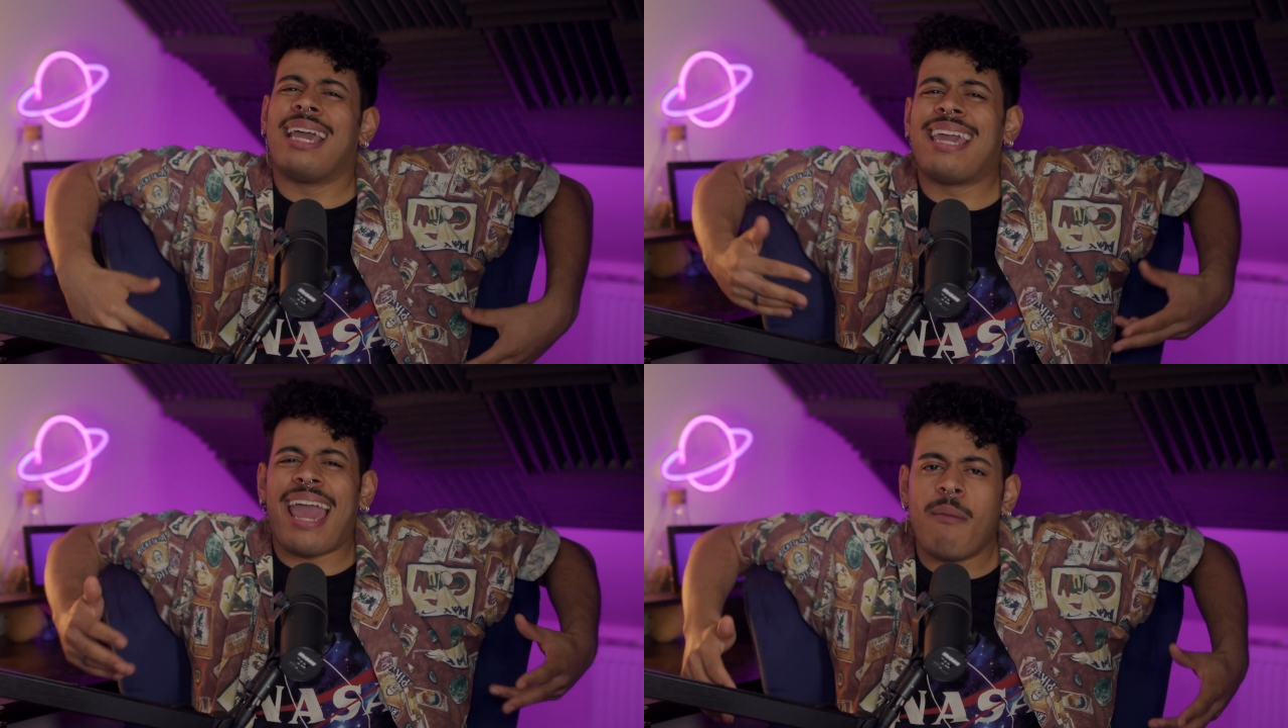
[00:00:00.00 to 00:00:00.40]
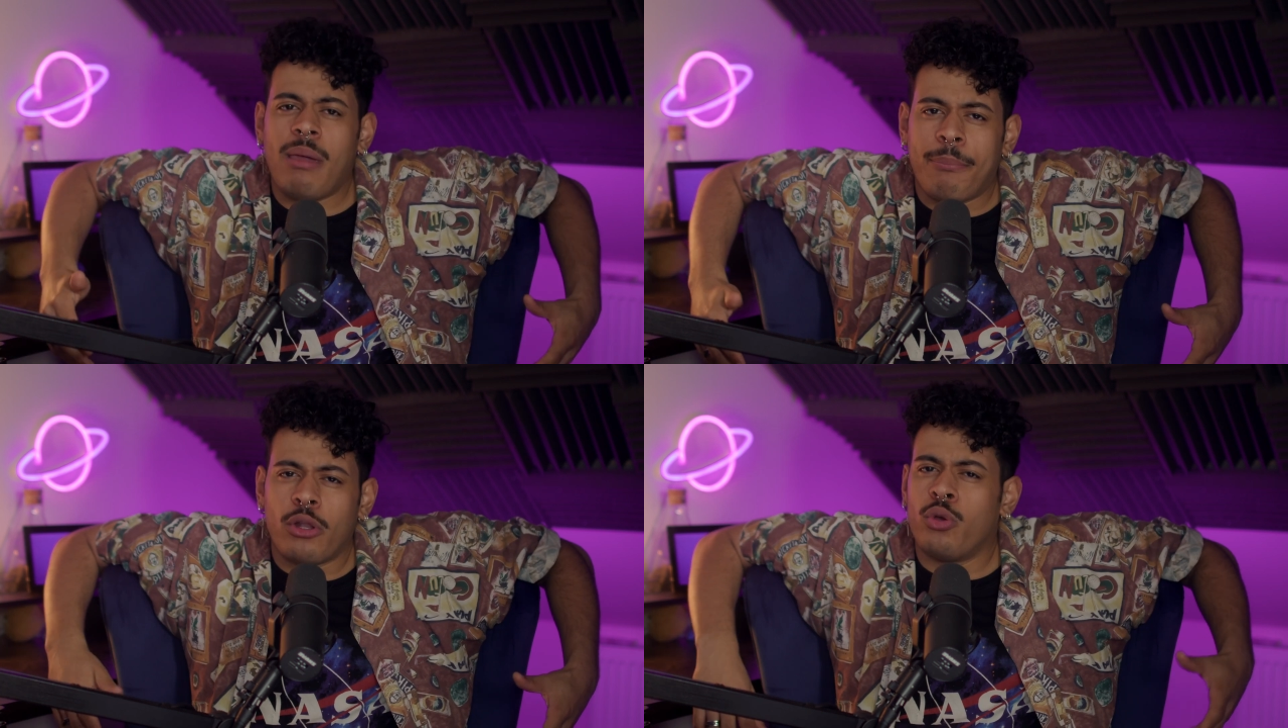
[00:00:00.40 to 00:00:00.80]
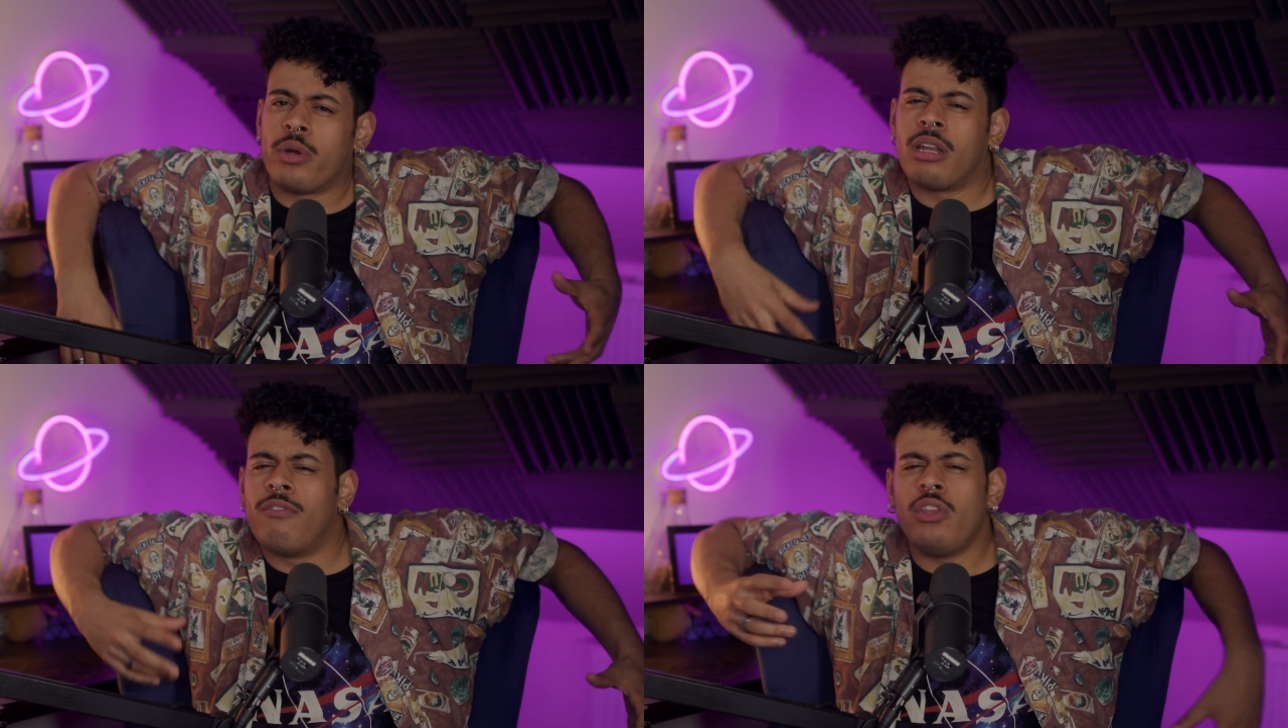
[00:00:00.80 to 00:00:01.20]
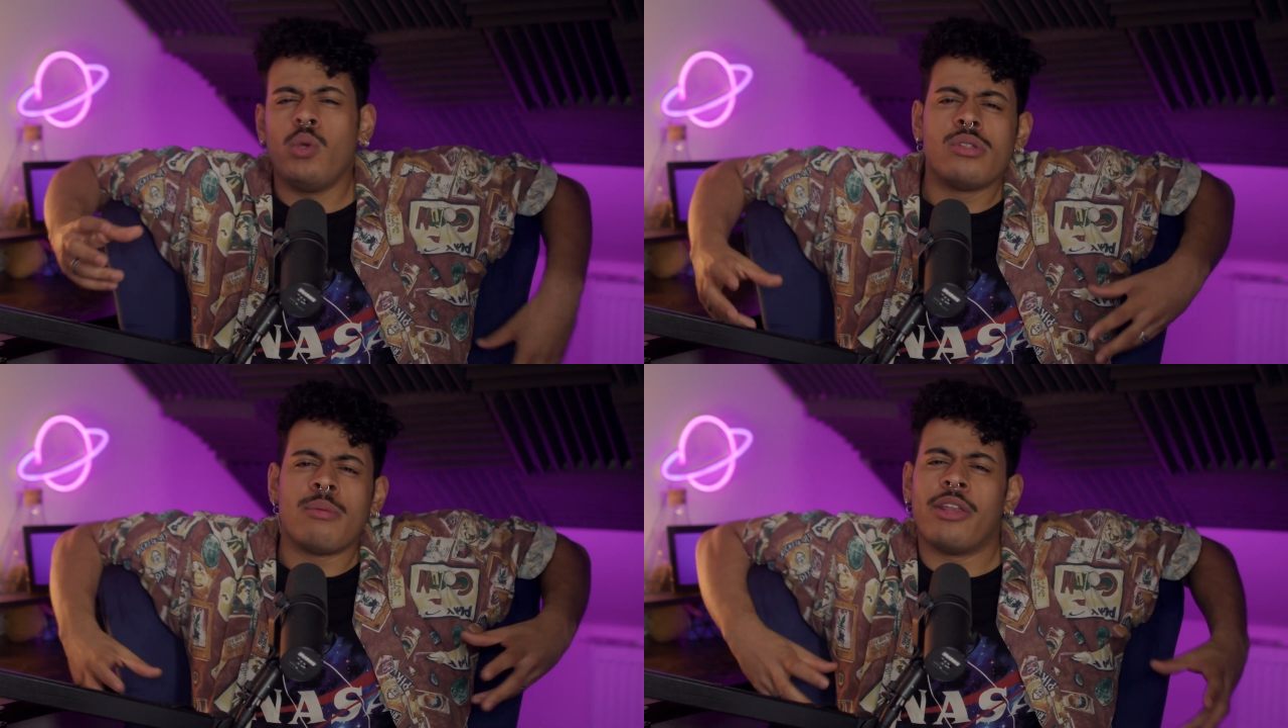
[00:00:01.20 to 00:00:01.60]
gay people who are
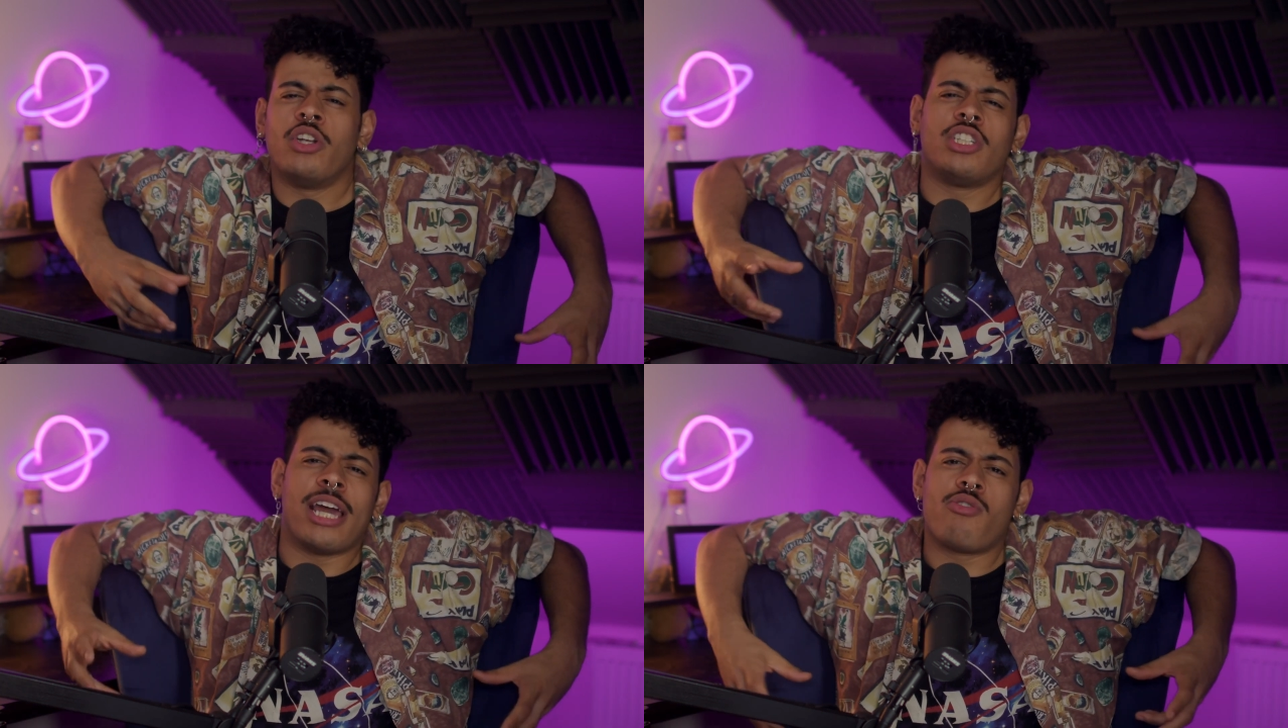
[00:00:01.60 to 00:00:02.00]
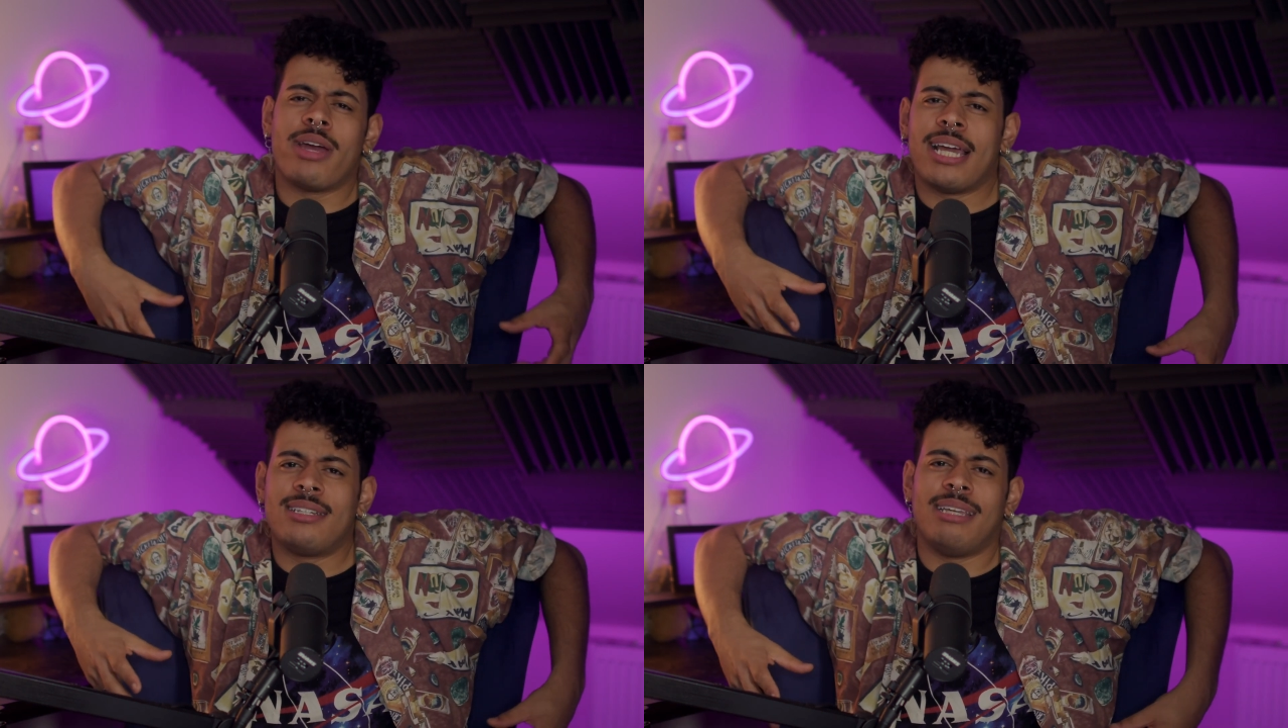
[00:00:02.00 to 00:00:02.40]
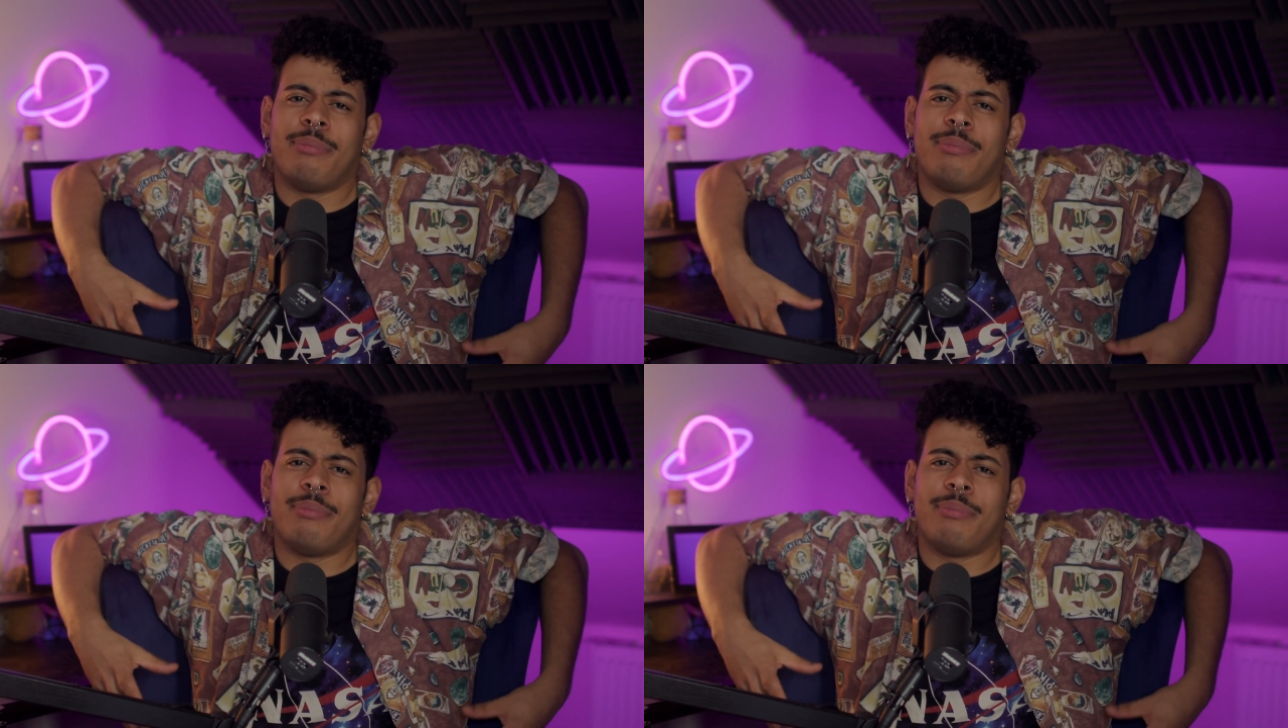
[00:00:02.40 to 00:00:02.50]
confused about their gender identity